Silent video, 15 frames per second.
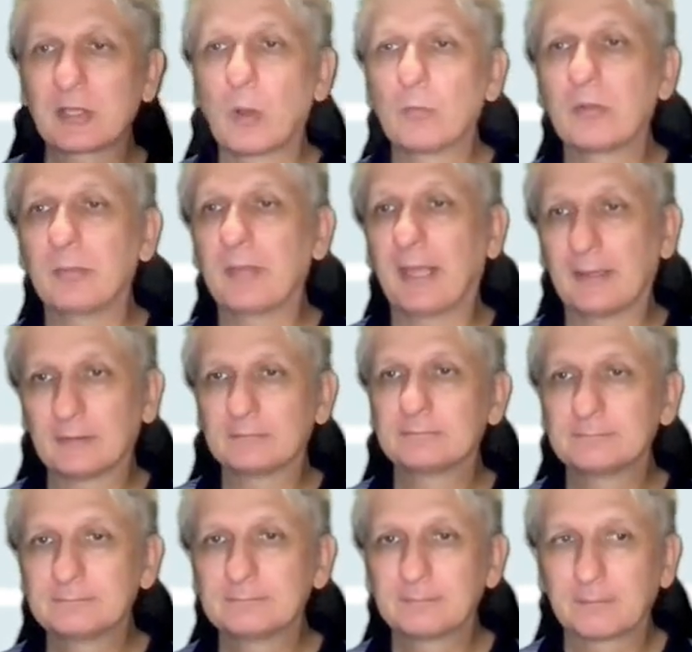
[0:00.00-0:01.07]
we just haven't
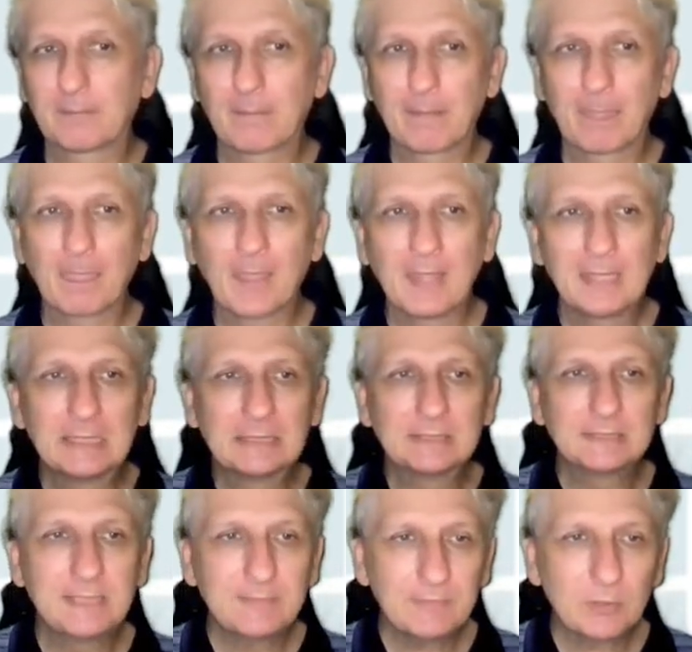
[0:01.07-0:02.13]
solved them yet.
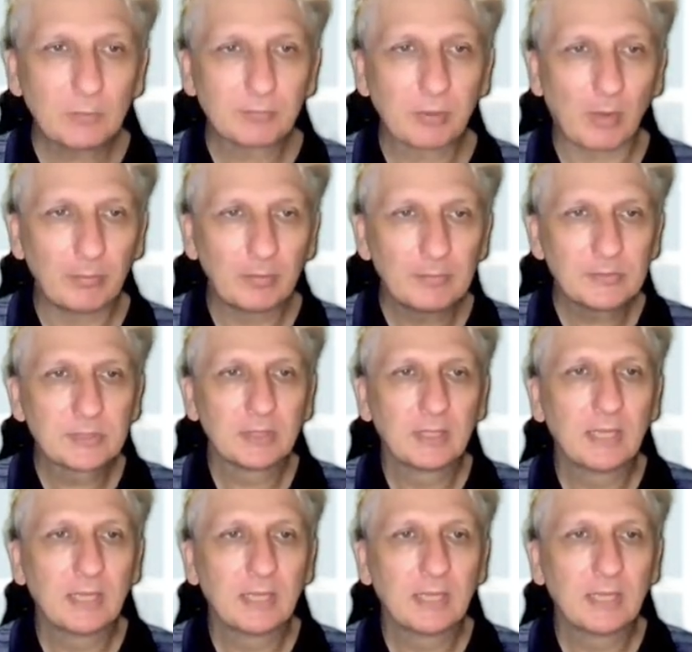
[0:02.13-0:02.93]
Difficult